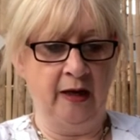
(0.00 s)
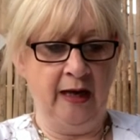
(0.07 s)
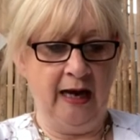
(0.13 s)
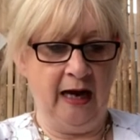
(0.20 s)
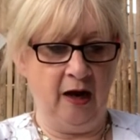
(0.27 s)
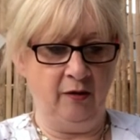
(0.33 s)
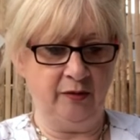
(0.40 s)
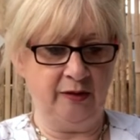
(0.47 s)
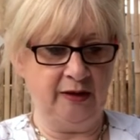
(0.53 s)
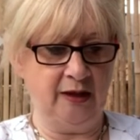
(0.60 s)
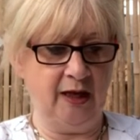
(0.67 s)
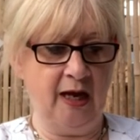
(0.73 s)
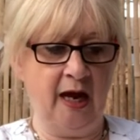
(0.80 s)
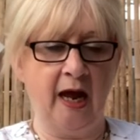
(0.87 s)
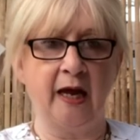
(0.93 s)
How did
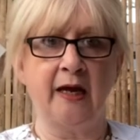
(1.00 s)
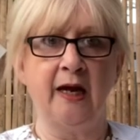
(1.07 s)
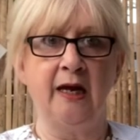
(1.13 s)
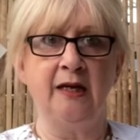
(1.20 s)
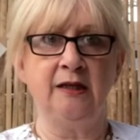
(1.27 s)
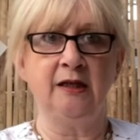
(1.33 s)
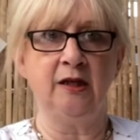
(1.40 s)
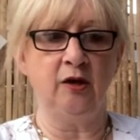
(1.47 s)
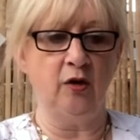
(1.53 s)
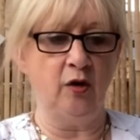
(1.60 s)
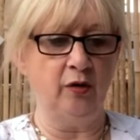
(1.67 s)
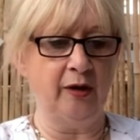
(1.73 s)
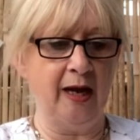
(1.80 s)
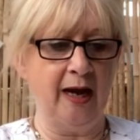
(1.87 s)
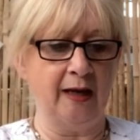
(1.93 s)
the hare get into your
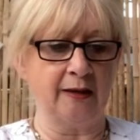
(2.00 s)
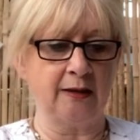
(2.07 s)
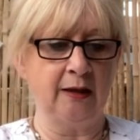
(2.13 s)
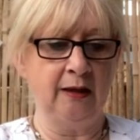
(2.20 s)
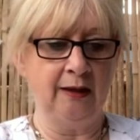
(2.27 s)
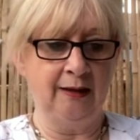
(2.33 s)
net?